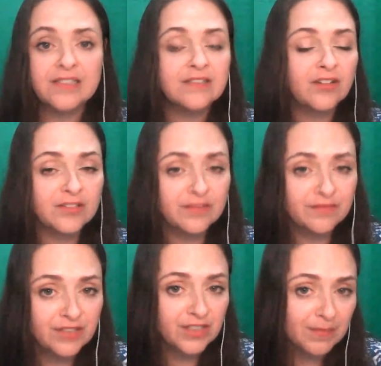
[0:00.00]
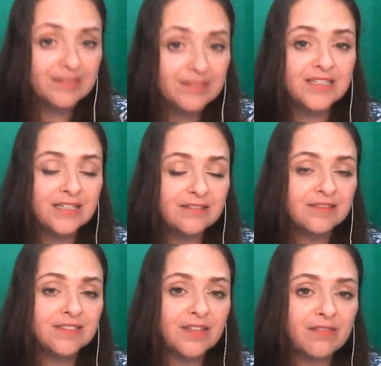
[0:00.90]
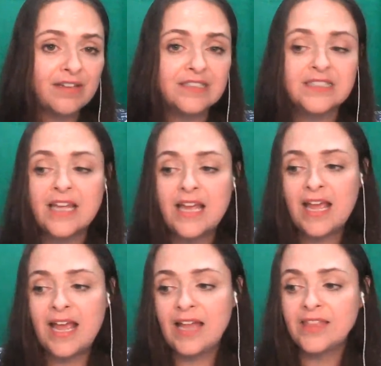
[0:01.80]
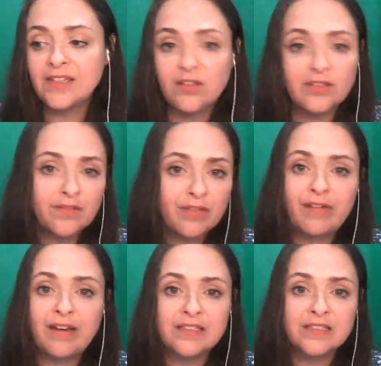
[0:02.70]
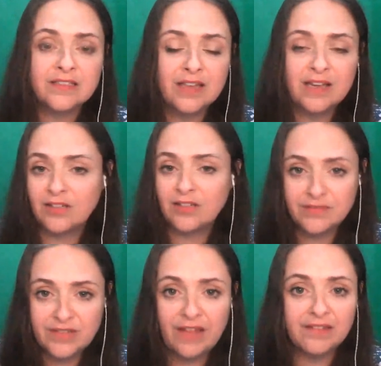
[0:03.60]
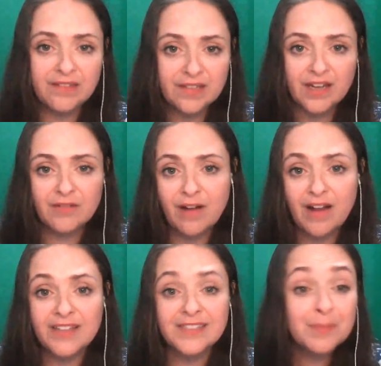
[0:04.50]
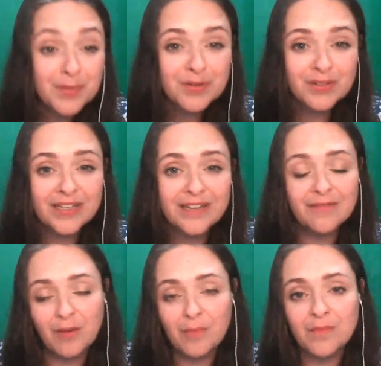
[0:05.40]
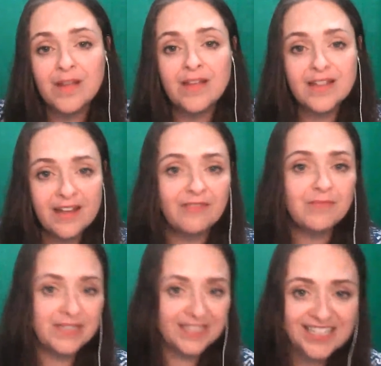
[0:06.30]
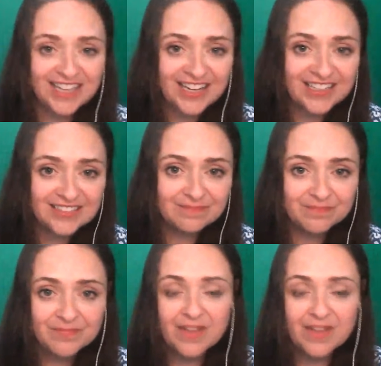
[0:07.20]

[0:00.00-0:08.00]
There's lots of domestic terrorist threats, and there's lots of threats, lots of deaths that can arise purely from government neglect.